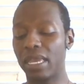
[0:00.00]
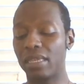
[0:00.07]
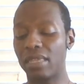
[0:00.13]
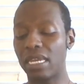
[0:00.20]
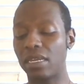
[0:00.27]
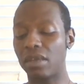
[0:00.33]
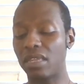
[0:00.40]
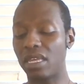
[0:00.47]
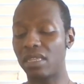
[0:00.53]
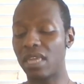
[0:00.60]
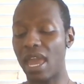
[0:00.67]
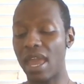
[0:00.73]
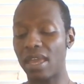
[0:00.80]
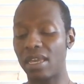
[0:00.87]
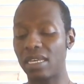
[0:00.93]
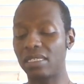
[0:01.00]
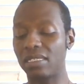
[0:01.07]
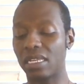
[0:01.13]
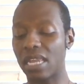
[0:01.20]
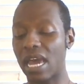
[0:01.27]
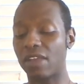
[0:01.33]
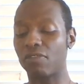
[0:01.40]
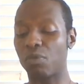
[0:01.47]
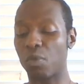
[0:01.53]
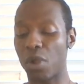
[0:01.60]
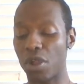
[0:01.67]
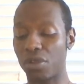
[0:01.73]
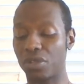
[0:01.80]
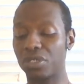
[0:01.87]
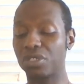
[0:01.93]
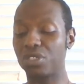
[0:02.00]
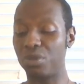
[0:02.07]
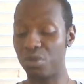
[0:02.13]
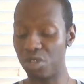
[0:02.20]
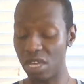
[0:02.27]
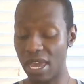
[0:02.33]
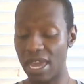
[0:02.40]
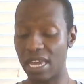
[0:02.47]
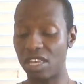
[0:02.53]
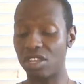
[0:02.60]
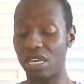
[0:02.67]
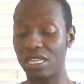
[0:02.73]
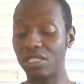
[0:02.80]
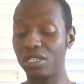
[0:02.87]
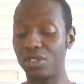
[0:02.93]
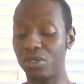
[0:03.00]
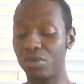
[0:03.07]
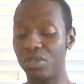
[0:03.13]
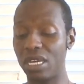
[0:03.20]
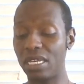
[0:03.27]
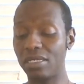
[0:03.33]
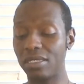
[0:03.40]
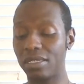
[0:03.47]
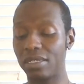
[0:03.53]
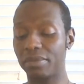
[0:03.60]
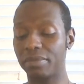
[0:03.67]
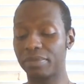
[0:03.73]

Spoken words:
they know that it's a lot of work to change and to do this.